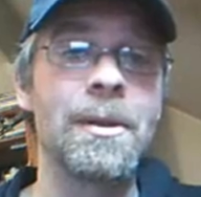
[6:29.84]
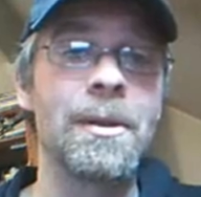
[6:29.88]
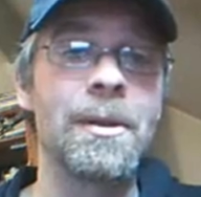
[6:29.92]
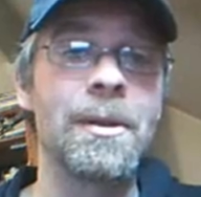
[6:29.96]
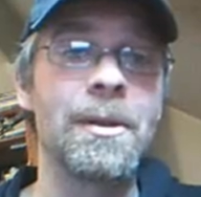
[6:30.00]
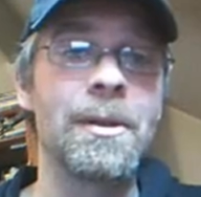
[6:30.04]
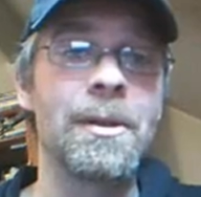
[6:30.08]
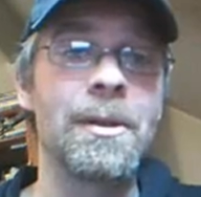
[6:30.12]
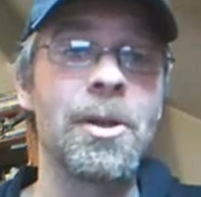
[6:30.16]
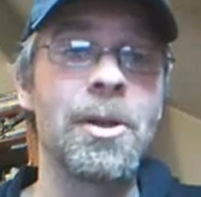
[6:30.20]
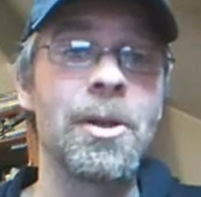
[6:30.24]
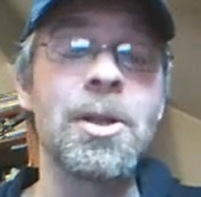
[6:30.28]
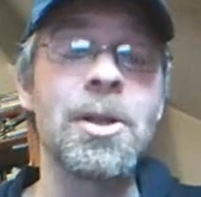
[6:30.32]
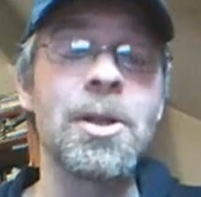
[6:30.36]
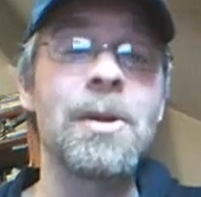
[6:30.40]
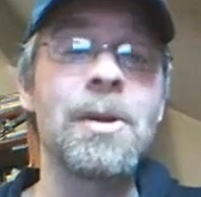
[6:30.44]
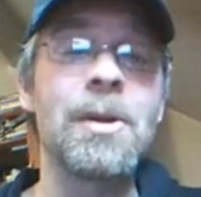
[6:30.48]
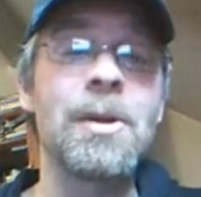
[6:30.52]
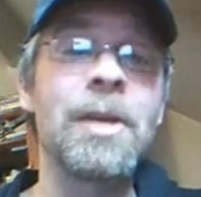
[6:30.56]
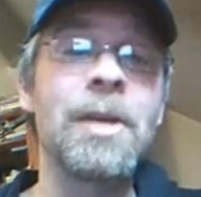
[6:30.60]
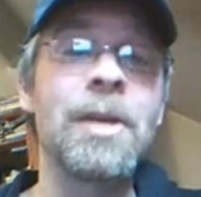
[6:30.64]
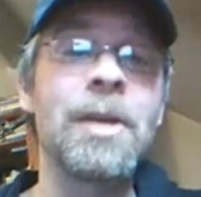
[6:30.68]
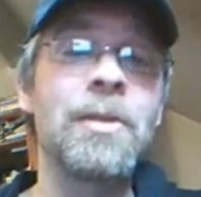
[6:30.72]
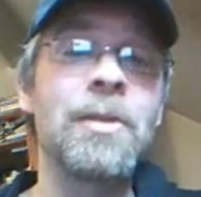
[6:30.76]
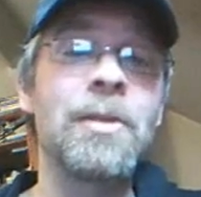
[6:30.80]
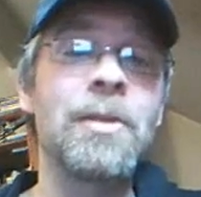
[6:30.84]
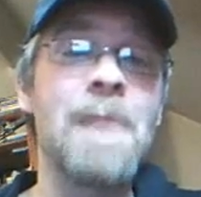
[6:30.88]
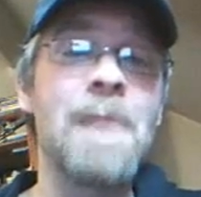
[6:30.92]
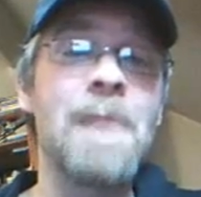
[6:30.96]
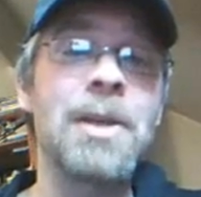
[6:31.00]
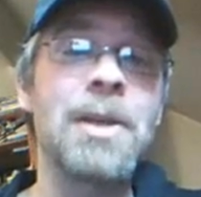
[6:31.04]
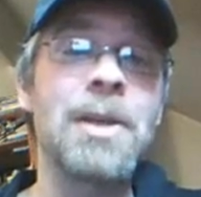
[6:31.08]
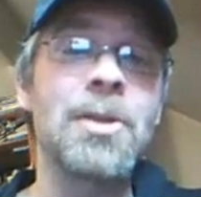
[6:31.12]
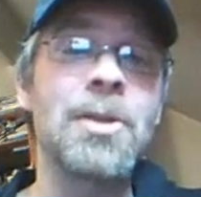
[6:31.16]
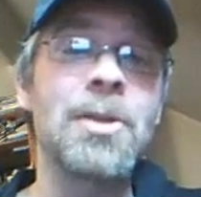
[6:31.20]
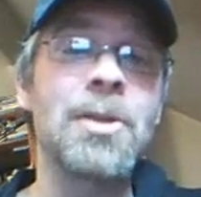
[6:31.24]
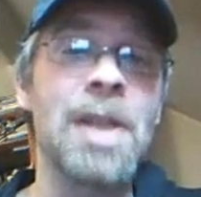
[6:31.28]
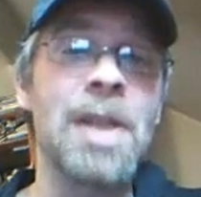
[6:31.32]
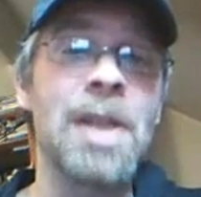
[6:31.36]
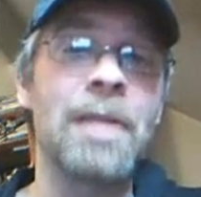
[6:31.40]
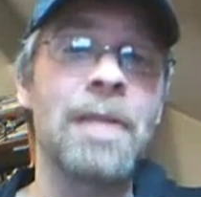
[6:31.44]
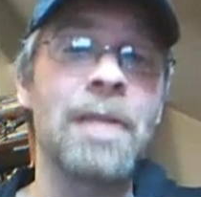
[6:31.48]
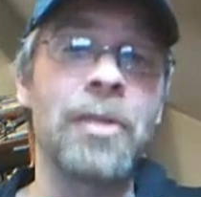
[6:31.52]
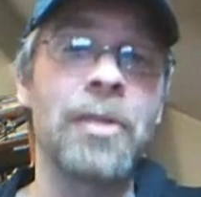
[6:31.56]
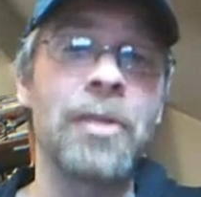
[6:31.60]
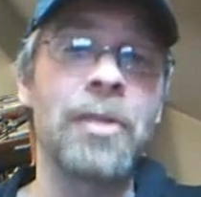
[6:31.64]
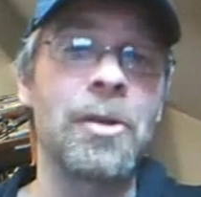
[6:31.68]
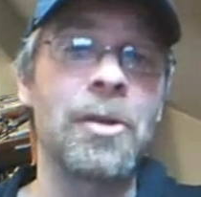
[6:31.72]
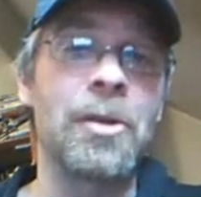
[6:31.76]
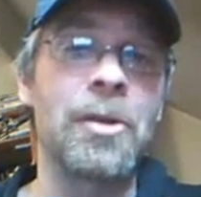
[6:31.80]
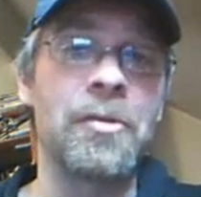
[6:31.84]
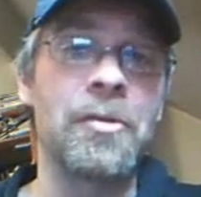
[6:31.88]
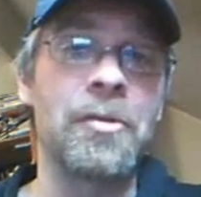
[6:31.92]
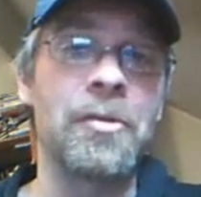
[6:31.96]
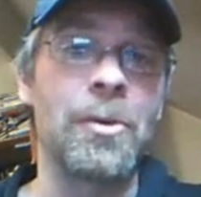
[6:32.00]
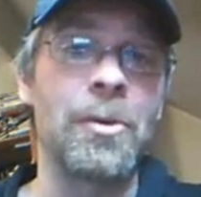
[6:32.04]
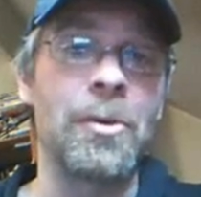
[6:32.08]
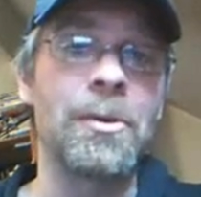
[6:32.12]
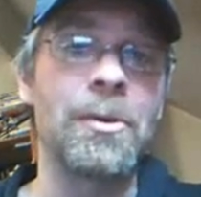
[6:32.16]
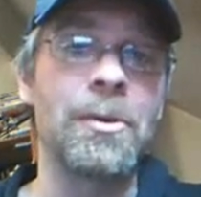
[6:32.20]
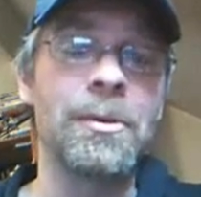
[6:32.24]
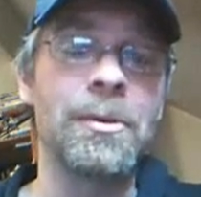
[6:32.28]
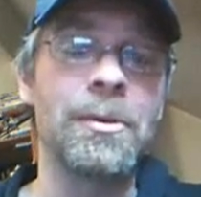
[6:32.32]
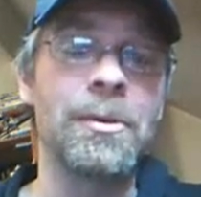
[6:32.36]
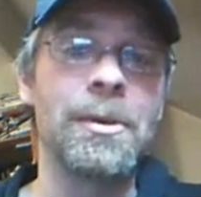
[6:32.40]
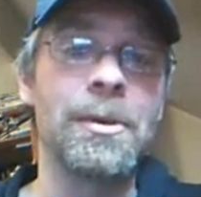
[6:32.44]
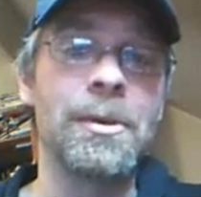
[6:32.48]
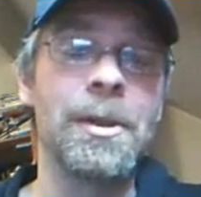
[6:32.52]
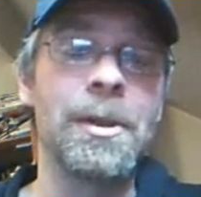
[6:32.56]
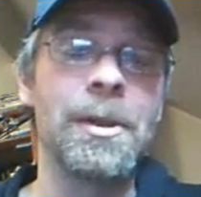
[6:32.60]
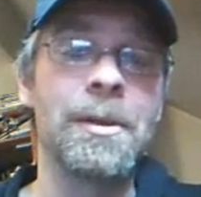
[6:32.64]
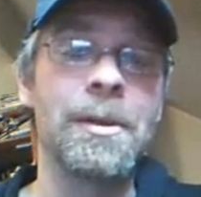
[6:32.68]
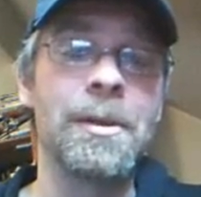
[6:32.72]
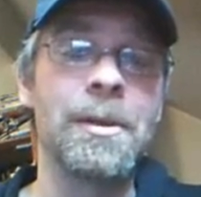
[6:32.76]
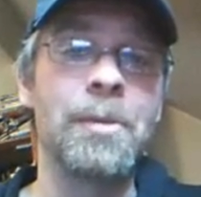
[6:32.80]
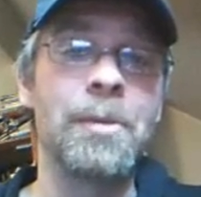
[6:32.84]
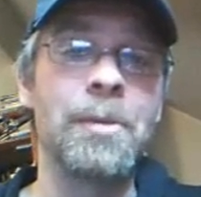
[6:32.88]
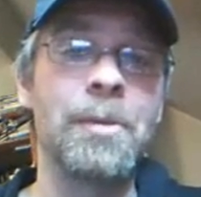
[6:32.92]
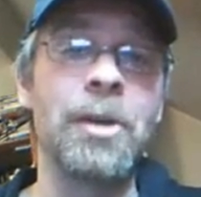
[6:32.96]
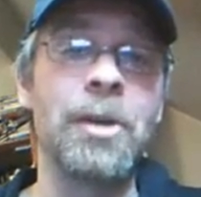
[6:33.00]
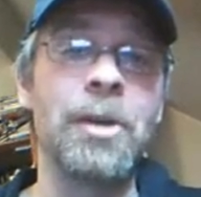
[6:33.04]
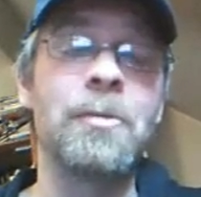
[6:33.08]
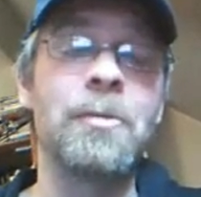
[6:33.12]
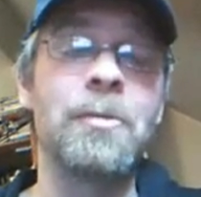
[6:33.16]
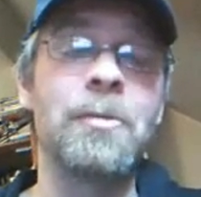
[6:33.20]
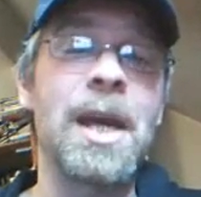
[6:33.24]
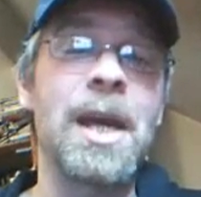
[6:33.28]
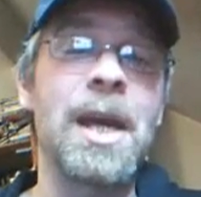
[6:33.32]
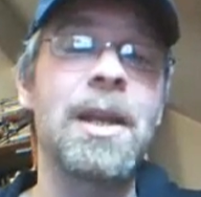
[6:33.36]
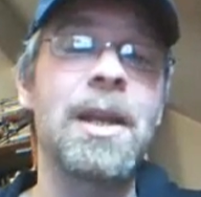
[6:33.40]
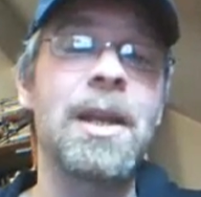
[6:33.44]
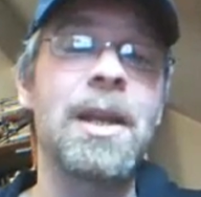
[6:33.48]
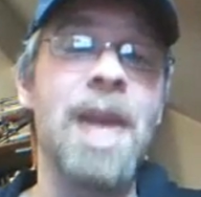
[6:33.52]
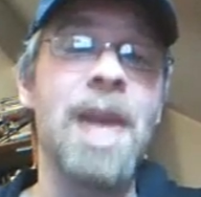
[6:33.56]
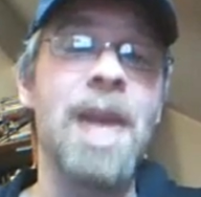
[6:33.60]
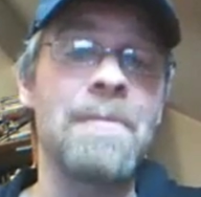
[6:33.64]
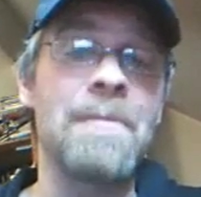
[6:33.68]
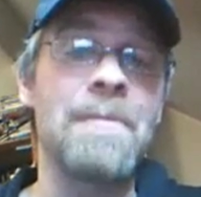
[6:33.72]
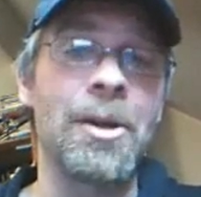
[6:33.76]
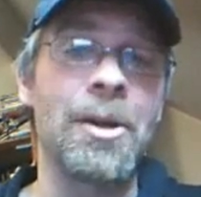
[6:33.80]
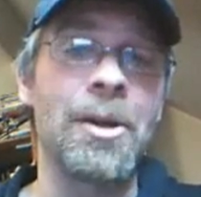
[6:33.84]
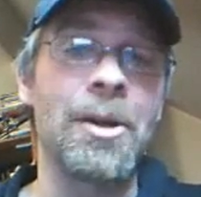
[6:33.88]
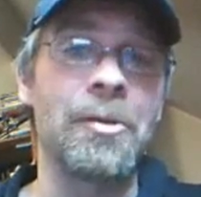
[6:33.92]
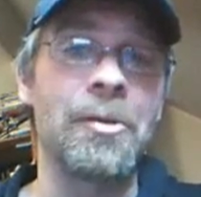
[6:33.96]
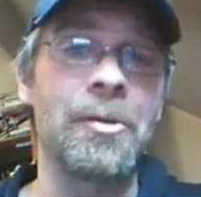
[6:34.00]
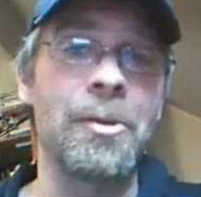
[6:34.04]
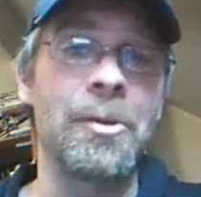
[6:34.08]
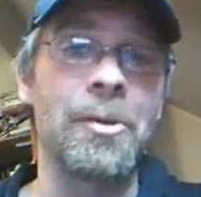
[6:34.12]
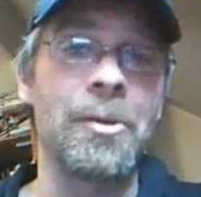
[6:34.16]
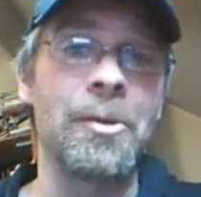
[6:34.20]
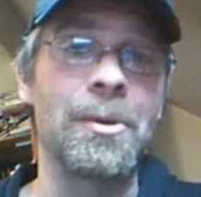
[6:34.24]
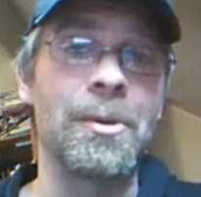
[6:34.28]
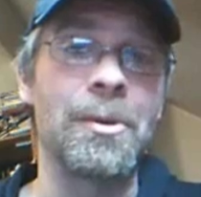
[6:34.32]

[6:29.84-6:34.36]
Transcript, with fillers: not only have you made yourself look a fool, but you've made them look a fool.